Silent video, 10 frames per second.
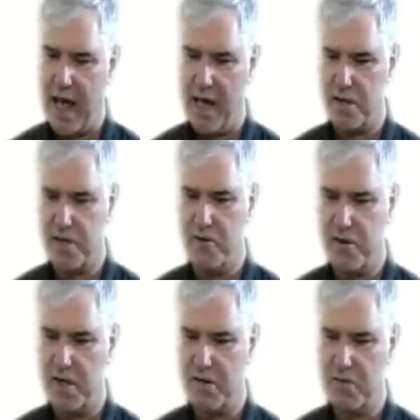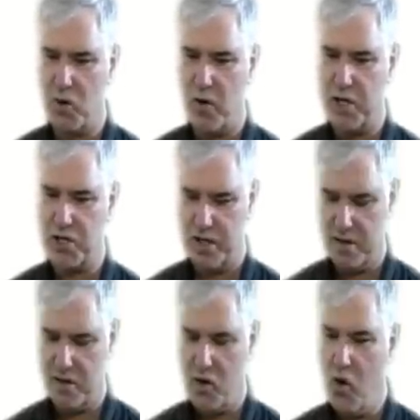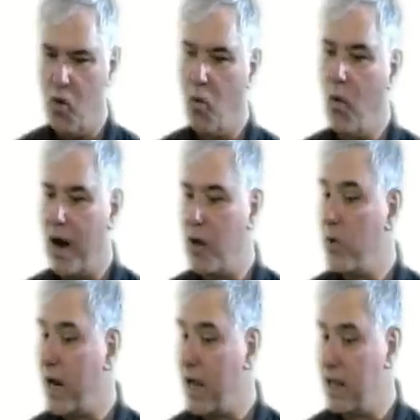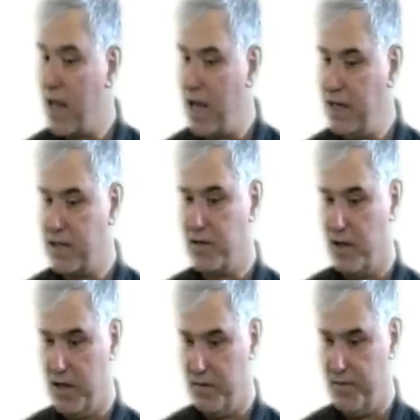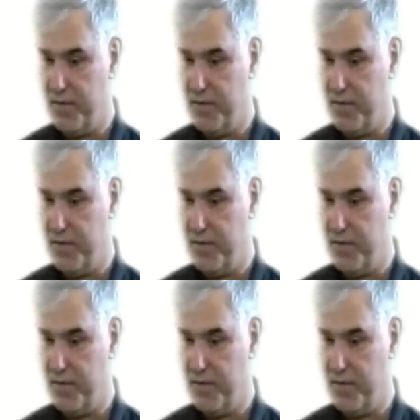ask yourself some questions. Where would I like to live?